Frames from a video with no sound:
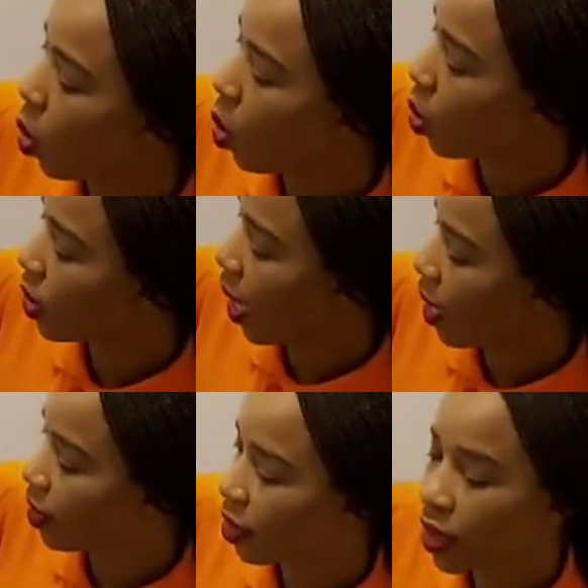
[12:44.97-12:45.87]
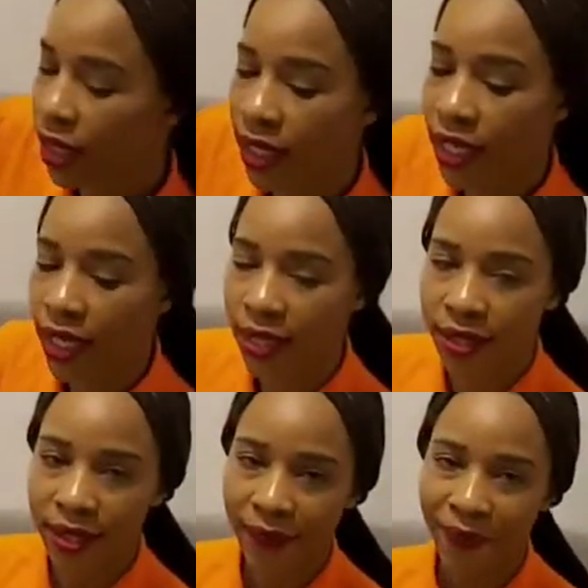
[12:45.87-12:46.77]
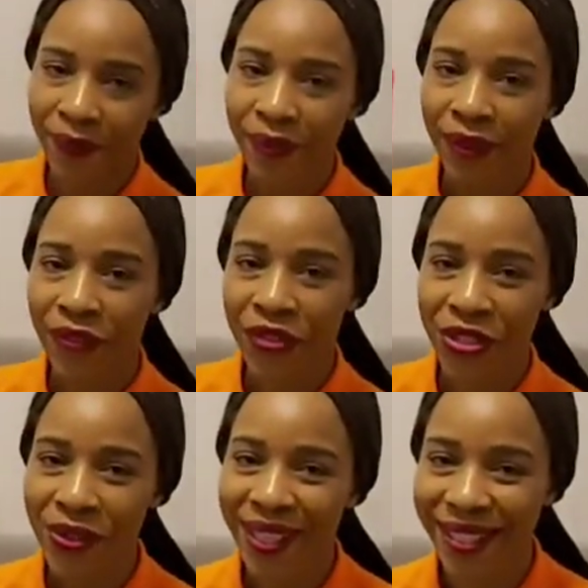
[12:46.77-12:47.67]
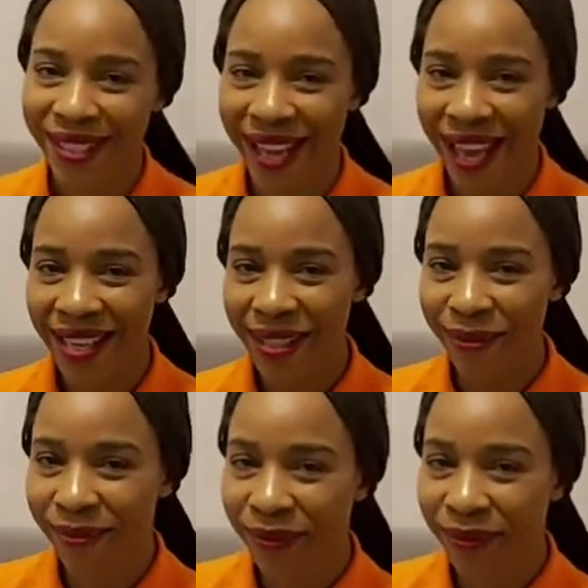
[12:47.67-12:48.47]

all the other T's. Do you understand?